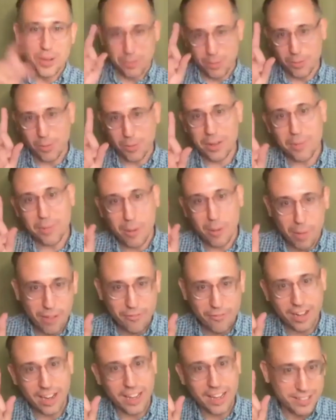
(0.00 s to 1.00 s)
one, my wife and
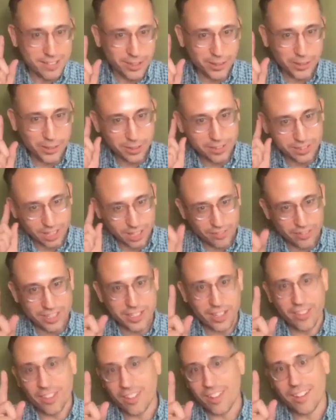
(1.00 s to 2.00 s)
I still love each
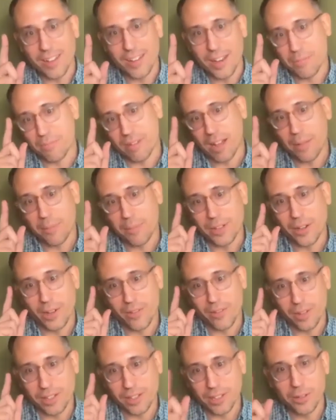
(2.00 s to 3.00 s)
other and probably are even
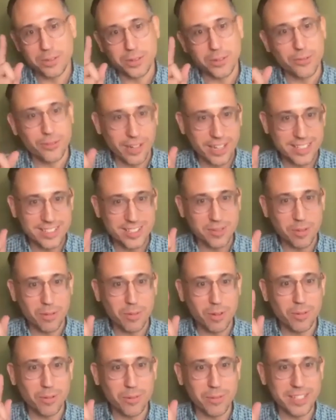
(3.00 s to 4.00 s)
closer friends than we were
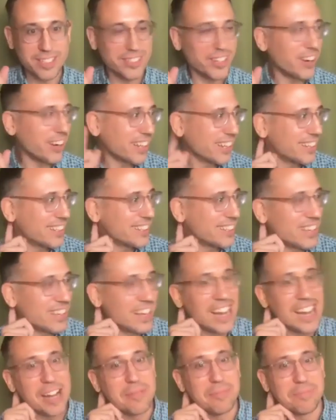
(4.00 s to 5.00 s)
when we started,
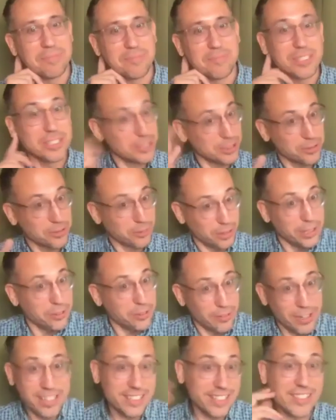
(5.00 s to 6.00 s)
which is a real
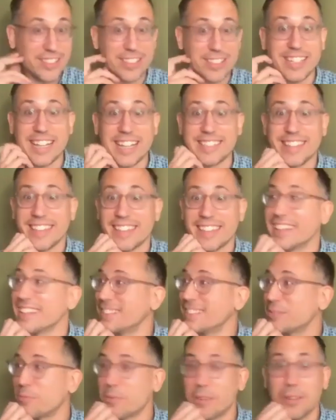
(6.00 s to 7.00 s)
risk in these kinds of things.
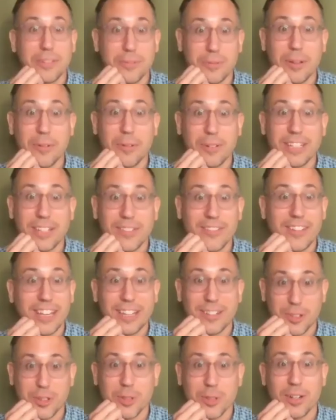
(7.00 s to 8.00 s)
We were living in
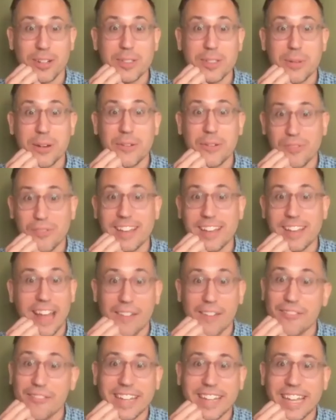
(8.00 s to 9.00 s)
200 square feet every
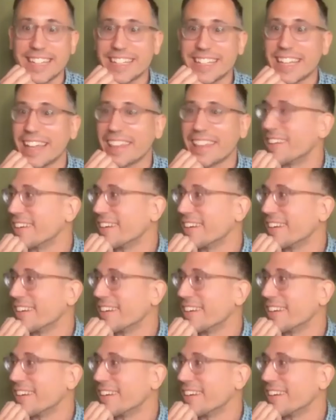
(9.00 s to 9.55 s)
day together.